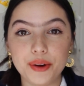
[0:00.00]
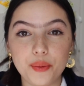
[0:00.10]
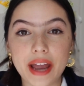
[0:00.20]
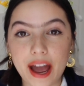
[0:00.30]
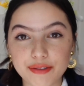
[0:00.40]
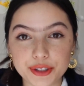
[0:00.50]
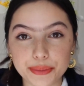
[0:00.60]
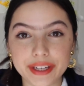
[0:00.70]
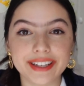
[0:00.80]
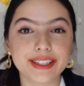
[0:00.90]
we have
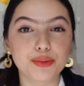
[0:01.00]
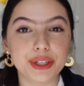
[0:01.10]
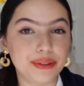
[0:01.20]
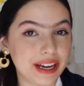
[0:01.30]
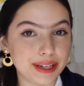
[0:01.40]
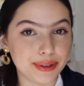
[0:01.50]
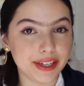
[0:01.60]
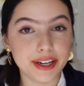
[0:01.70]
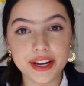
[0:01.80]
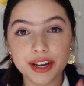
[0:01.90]
to because we don't want
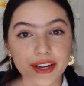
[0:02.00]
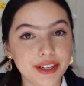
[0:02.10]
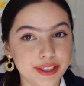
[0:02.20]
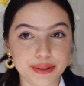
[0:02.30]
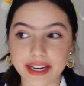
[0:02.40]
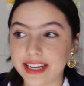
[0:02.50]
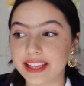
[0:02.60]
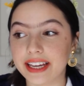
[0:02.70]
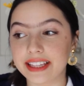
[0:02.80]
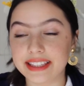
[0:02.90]
anyone doing
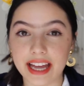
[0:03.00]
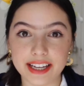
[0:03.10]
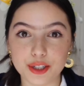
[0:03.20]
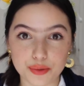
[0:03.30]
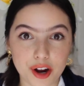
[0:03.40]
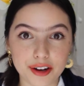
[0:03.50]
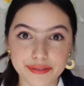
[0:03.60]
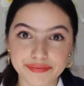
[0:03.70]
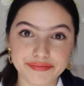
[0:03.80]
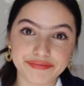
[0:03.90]
anything that is
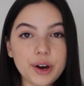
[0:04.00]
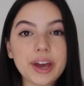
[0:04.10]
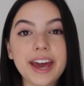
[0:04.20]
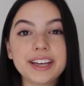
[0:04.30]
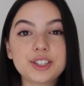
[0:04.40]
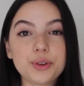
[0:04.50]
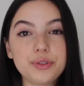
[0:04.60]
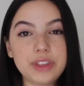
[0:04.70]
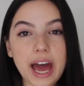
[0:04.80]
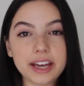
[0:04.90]
wrong. Okay, so
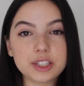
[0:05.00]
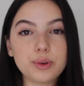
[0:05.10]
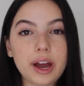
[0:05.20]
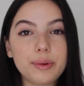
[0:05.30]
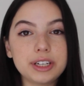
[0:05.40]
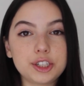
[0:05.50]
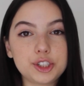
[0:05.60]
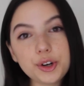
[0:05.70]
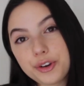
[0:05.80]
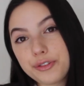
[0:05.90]
that is what I wanted to
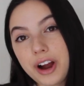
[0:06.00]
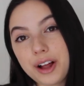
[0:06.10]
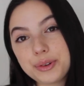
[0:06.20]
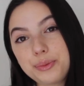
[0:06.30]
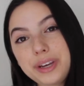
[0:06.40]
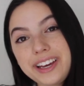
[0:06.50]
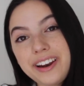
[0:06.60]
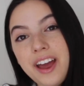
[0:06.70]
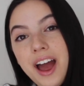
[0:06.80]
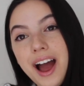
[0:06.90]
show you for
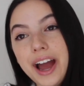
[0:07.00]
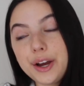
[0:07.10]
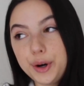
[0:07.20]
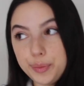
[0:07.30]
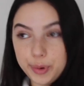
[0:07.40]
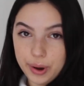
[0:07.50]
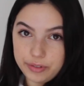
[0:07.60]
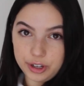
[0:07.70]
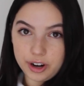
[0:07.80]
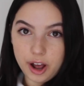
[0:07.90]
Halloween. I hope you
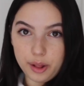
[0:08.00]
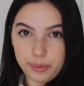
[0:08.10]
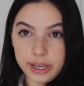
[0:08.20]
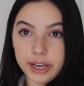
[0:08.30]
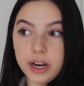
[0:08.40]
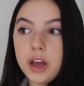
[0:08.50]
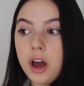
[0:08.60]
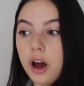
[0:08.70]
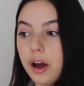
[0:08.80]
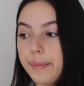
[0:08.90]
have a good Halloween.
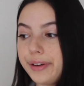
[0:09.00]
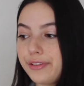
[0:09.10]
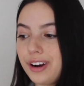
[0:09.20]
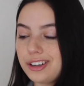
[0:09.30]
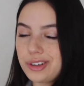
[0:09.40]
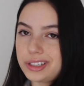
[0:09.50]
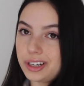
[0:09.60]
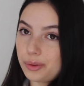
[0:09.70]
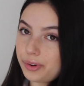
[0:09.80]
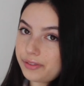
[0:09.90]
Um, if you're not
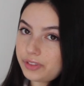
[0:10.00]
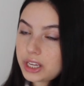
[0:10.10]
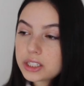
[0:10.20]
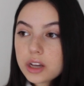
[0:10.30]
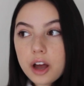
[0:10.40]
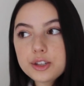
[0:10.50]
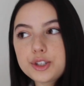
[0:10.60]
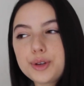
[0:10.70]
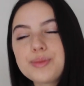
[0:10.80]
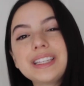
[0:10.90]
dressing in one of these
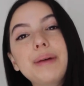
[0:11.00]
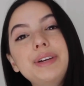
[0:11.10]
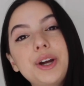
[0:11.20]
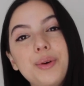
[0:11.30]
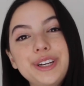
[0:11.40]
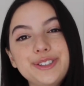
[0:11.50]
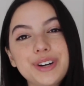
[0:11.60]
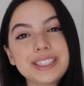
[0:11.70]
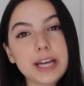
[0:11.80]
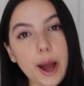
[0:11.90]
costumes, let me know what you're
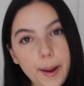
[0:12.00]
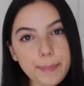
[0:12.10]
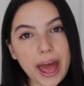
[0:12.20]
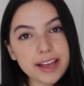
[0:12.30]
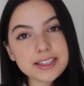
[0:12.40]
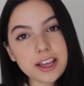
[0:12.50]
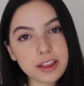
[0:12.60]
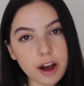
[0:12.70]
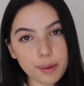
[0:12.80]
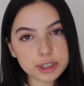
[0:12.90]
dressing up as in
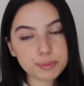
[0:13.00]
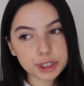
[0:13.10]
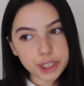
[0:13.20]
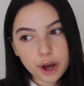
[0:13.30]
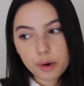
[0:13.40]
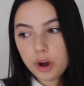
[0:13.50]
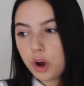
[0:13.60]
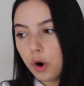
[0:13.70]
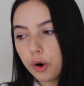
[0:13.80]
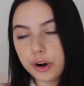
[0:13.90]
the comments below,
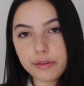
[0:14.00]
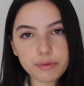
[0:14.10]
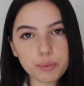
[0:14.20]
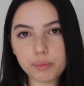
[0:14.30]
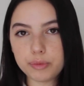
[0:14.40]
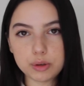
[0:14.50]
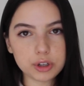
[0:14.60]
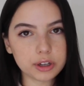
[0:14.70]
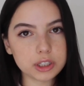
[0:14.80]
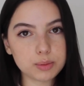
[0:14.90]
or if you
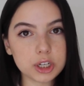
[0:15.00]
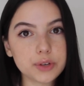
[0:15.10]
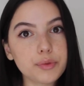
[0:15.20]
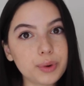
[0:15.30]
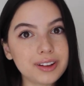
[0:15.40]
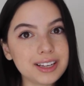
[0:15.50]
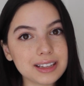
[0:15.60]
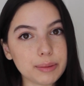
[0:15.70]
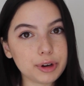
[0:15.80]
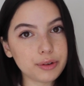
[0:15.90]
took inspiration from one of
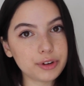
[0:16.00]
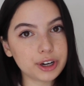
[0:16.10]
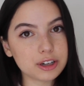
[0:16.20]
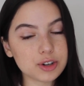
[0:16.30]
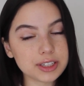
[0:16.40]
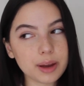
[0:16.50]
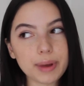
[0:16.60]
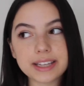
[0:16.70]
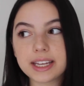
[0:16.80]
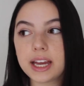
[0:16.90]
let me know if you're gonna dress
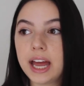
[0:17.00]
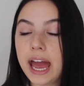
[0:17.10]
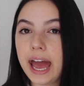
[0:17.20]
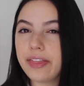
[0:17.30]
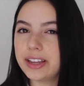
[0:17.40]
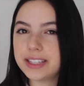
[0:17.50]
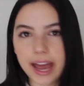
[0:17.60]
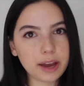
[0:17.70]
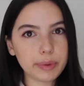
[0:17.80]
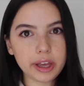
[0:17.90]
up as it, and then
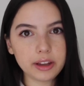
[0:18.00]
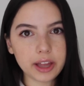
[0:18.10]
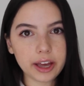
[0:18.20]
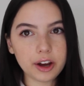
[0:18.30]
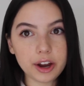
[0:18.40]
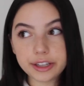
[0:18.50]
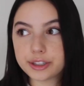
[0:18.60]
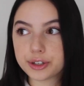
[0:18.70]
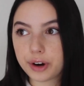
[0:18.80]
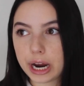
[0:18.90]
tag me like on
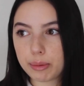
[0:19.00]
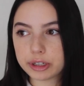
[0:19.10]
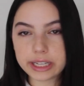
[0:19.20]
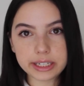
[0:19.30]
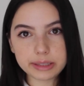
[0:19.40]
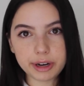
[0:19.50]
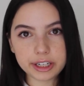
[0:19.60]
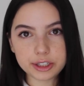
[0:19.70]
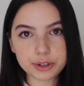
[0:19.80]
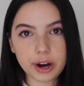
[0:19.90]
Instagram or send it to me on
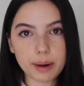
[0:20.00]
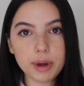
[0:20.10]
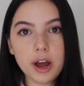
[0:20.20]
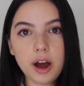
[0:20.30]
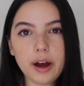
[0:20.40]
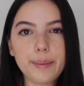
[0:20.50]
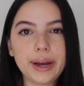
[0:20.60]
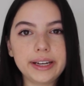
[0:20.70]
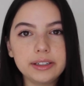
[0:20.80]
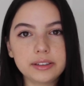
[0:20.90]
Instagram. Uh,
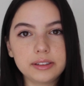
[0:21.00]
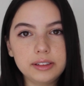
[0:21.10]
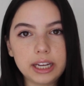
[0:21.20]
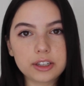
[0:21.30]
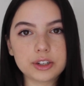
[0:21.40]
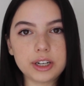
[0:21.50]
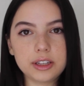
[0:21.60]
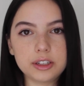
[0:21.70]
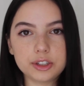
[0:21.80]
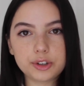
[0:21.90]
my links are
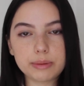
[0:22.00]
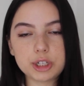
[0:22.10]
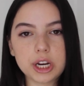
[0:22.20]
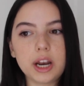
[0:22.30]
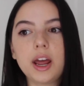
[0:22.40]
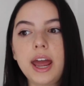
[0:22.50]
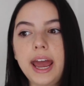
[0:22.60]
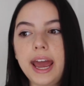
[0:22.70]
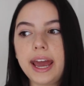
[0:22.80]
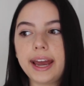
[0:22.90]
in the description.
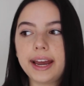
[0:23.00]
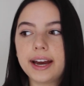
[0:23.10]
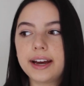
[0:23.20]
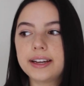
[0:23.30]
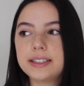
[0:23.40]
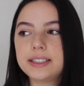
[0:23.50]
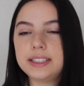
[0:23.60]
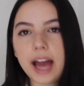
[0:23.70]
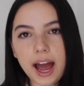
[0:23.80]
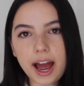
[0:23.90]
And
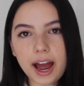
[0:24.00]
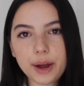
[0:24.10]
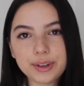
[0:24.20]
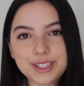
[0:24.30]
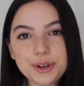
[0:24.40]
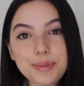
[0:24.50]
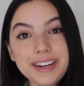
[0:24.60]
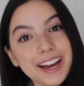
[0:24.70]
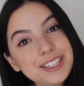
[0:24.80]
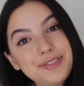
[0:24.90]
yeah, I will see you in my
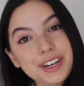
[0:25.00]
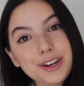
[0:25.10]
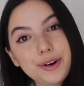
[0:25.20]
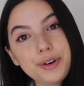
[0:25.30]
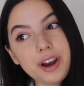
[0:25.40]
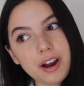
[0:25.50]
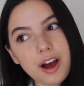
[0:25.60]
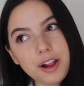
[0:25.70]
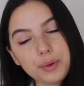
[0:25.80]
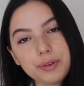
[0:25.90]
next video,
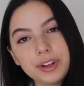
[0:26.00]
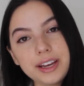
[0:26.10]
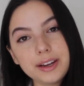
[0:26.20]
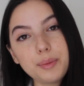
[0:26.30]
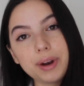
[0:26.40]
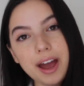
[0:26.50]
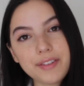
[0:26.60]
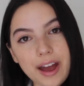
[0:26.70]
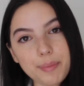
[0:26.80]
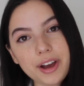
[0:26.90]
non-Halloween related, but
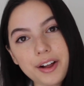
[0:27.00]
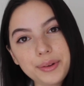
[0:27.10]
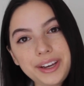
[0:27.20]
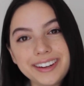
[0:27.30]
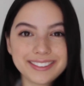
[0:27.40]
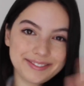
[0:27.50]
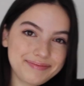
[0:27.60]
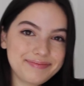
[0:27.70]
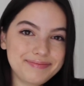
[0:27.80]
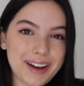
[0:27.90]
have a happy Halloween.
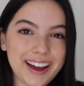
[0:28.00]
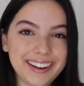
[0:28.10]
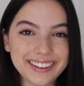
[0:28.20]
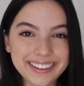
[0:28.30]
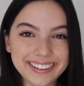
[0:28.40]
Bye.